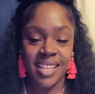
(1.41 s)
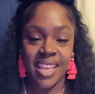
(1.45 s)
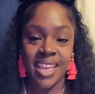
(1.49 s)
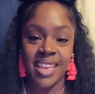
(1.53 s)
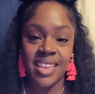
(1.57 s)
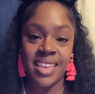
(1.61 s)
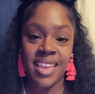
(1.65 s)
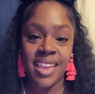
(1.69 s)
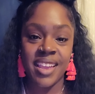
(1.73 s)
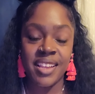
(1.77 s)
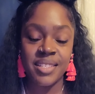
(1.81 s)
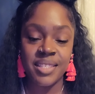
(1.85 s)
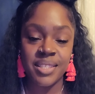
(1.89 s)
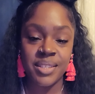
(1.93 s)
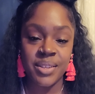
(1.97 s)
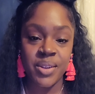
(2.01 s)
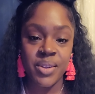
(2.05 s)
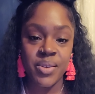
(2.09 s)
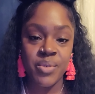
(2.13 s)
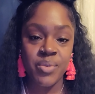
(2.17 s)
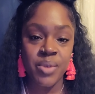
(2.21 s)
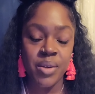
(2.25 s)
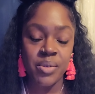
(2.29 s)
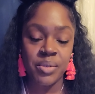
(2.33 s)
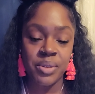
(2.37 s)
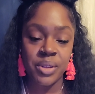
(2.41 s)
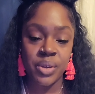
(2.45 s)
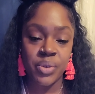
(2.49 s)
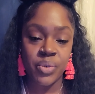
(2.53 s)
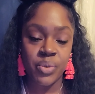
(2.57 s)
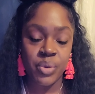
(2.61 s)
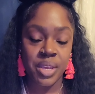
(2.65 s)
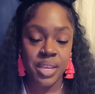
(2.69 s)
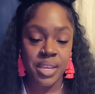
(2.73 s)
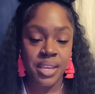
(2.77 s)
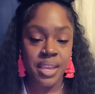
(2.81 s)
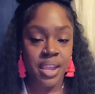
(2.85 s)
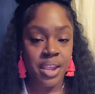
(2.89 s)
Hey Cancer, welcome to
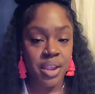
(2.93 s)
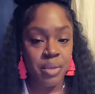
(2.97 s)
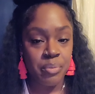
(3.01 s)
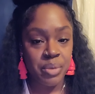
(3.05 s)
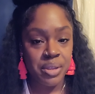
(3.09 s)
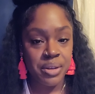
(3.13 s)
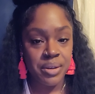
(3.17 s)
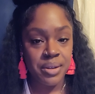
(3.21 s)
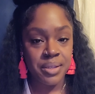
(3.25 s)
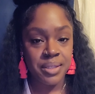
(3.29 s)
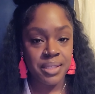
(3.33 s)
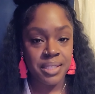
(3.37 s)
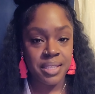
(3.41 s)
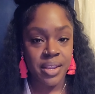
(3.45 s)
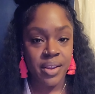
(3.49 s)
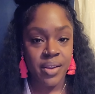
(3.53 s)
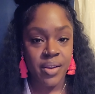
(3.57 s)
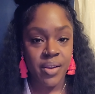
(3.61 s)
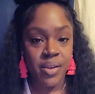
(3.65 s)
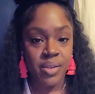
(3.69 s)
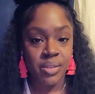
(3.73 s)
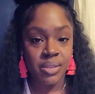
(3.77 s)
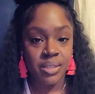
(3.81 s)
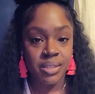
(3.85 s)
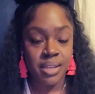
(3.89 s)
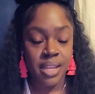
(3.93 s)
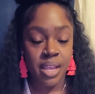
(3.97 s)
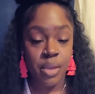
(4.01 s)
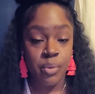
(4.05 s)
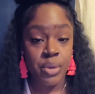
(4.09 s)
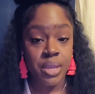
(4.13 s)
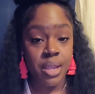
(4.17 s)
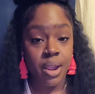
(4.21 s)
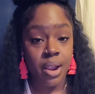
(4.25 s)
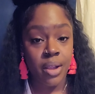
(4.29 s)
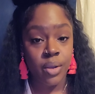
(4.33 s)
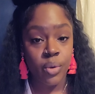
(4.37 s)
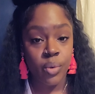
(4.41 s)
Queen Air Bender Tarot. Today
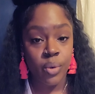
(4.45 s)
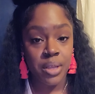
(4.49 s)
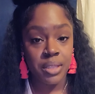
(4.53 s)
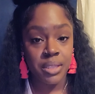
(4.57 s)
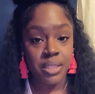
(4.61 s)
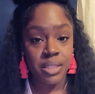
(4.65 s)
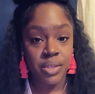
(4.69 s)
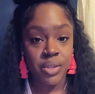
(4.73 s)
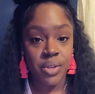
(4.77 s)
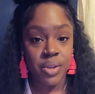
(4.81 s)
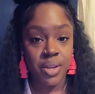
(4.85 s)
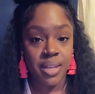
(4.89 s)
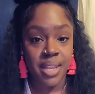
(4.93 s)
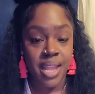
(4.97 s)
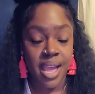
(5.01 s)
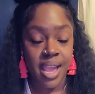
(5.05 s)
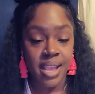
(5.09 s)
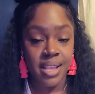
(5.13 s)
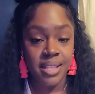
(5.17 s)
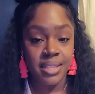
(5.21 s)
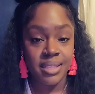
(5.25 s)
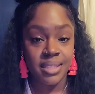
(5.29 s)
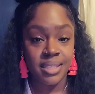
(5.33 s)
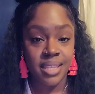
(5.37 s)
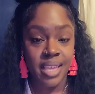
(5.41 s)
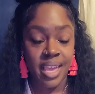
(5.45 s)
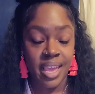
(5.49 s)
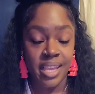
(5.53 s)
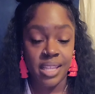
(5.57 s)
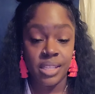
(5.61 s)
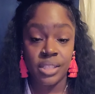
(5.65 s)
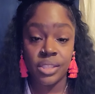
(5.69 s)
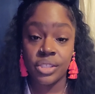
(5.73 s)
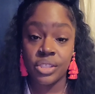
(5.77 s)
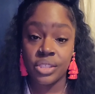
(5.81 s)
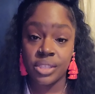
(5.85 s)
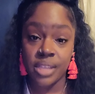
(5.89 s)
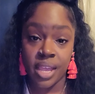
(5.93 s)
we are going to do your Lion's
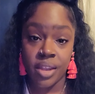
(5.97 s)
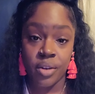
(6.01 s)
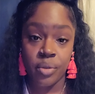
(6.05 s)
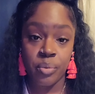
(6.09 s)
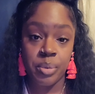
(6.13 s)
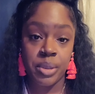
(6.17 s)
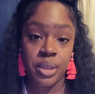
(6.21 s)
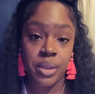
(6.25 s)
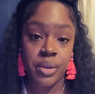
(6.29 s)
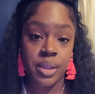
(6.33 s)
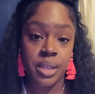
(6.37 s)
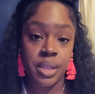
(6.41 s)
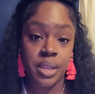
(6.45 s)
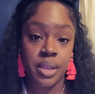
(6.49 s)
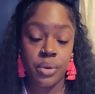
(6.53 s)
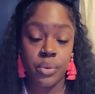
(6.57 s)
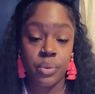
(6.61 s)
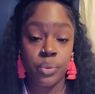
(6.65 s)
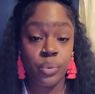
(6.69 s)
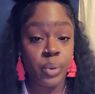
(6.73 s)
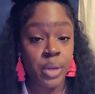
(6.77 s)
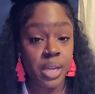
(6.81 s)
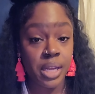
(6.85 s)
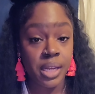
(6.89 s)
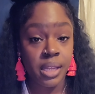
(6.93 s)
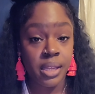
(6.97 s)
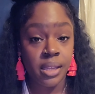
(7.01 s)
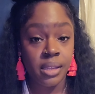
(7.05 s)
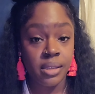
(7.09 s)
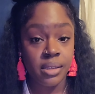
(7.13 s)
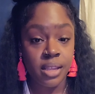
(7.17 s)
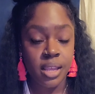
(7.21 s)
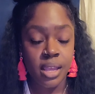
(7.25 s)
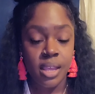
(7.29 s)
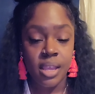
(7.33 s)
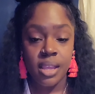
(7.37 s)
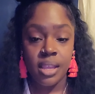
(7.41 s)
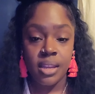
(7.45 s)
Gate Shadow Period reading.
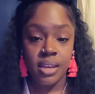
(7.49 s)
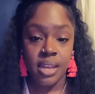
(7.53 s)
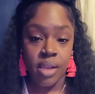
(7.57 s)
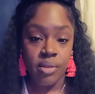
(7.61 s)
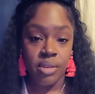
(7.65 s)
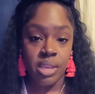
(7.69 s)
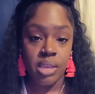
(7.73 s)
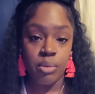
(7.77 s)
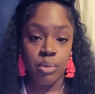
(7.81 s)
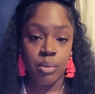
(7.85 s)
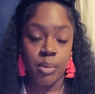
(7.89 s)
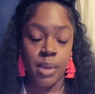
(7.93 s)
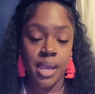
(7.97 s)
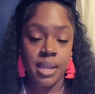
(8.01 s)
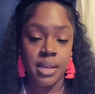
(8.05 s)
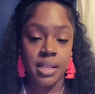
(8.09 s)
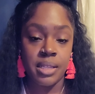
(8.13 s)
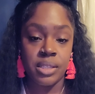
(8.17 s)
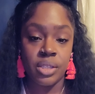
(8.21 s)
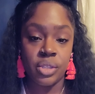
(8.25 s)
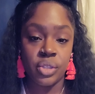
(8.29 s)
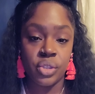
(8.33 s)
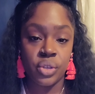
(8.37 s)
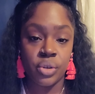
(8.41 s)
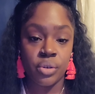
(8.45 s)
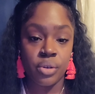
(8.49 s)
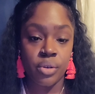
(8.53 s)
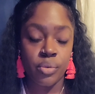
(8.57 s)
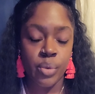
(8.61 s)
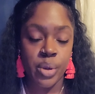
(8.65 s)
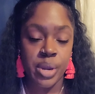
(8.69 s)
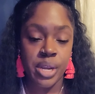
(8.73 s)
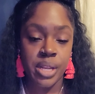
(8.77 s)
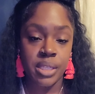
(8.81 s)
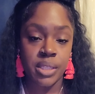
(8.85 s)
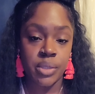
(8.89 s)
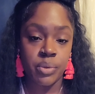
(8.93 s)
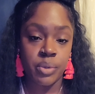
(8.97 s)
Now keep in mind these are general
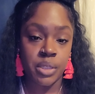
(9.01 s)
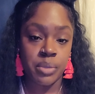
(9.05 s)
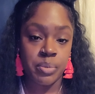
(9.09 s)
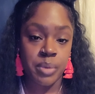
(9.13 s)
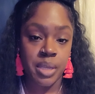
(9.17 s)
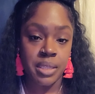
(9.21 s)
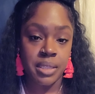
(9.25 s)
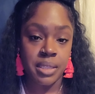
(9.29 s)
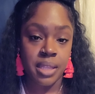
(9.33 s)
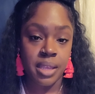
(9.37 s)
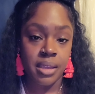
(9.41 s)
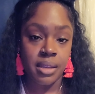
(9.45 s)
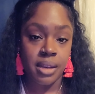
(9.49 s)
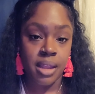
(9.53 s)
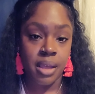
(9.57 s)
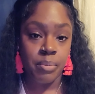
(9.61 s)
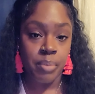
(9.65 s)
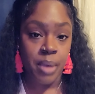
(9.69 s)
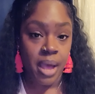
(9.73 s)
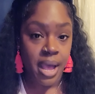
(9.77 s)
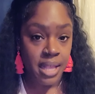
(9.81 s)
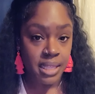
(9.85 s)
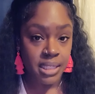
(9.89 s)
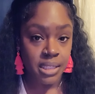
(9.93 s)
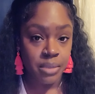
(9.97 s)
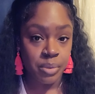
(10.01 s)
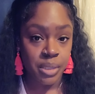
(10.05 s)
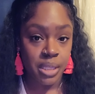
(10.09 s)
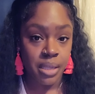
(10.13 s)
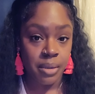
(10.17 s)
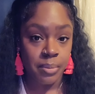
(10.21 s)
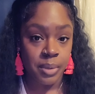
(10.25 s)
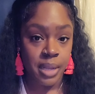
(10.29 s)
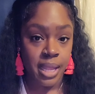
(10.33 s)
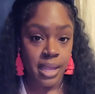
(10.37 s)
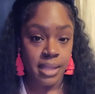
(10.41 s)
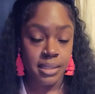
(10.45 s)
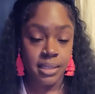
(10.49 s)
readings, which means they cannot possibly
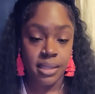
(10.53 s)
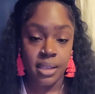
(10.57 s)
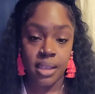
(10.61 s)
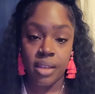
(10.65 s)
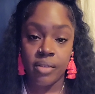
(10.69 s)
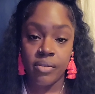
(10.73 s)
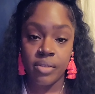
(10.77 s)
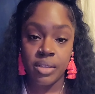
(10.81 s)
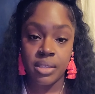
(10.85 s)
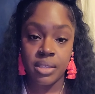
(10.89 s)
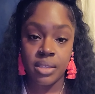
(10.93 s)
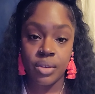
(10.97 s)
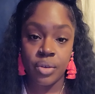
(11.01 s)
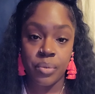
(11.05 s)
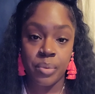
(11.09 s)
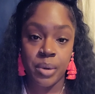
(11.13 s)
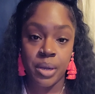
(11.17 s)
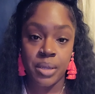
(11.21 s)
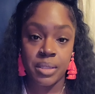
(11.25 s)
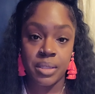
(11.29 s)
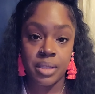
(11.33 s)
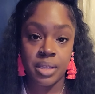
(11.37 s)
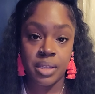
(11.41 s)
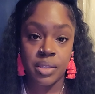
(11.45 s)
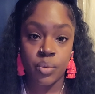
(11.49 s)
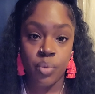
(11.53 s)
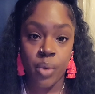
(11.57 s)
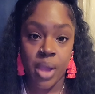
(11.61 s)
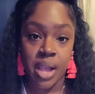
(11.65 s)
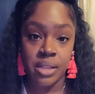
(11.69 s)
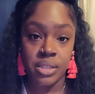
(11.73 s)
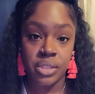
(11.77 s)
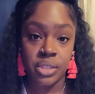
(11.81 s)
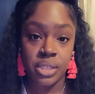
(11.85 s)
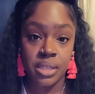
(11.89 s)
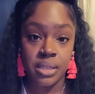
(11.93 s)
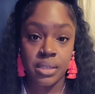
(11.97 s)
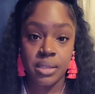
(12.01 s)
apply to every single person that's
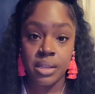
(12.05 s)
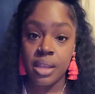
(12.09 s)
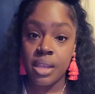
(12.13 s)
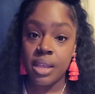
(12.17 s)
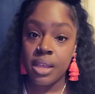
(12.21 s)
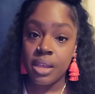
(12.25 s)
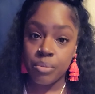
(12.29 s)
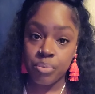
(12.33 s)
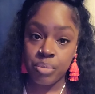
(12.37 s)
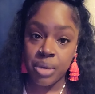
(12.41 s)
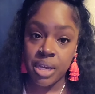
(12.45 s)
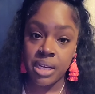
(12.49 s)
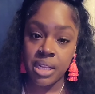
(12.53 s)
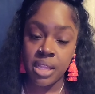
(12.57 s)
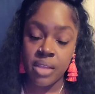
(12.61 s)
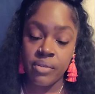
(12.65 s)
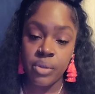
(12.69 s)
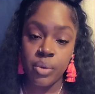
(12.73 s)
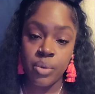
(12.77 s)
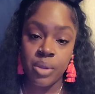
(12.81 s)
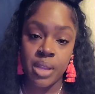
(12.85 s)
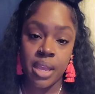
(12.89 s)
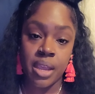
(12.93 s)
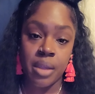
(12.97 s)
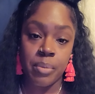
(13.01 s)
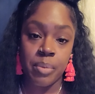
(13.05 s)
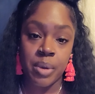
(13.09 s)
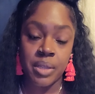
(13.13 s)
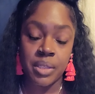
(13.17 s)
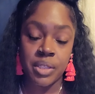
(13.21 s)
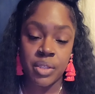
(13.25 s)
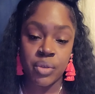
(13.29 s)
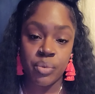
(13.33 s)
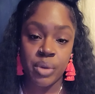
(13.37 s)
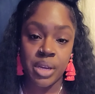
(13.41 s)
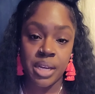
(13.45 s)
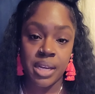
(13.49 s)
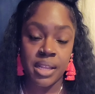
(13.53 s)
watching. But if you would like a
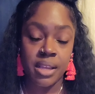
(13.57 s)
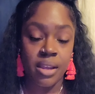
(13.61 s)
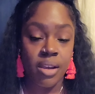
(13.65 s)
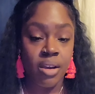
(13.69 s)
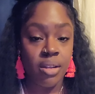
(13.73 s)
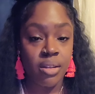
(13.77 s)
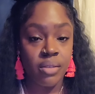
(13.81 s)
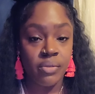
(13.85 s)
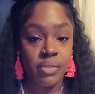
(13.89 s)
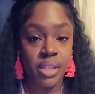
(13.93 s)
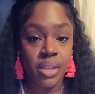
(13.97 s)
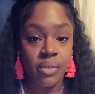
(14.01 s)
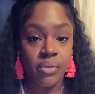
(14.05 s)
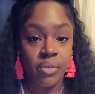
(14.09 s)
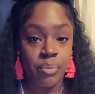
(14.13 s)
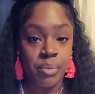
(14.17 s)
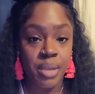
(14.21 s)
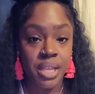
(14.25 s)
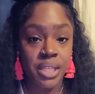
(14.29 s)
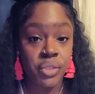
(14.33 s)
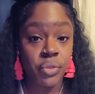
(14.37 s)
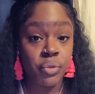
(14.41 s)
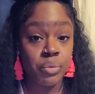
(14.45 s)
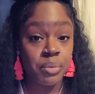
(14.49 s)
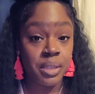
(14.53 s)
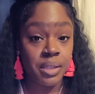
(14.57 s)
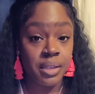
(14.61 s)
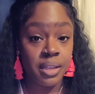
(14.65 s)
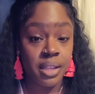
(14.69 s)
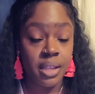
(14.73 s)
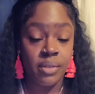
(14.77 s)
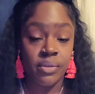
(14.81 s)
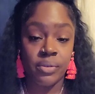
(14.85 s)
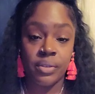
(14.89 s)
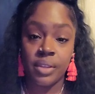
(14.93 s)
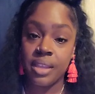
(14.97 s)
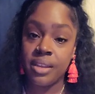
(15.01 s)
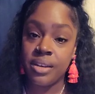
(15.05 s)
personal reading, all of the information will be
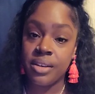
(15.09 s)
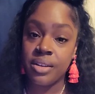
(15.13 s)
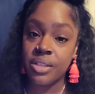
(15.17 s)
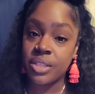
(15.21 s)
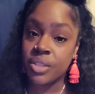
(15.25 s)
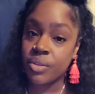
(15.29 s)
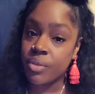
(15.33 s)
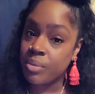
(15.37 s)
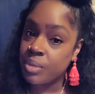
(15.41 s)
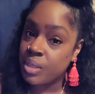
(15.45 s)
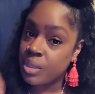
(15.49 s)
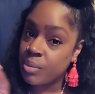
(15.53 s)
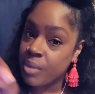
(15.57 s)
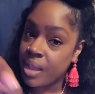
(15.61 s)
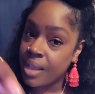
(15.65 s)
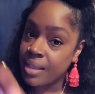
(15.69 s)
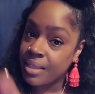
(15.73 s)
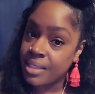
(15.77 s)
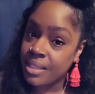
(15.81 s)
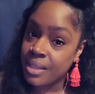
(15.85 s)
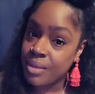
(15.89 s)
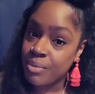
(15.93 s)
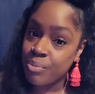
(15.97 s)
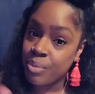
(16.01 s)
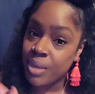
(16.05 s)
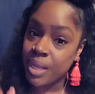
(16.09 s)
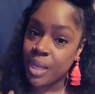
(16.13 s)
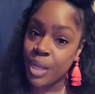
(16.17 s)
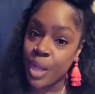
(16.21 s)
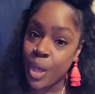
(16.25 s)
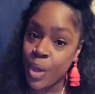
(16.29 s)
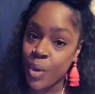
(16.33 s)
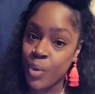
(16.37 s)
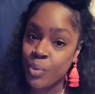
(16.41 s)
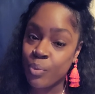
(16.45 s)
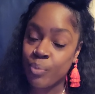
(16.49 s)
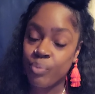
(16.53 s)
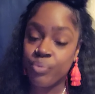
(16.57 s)
left in the description box
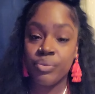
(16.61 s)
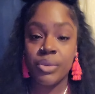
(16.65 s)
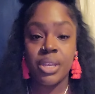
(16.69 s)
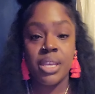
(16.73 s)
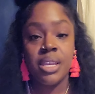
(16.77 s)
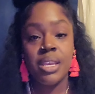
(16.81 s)
below.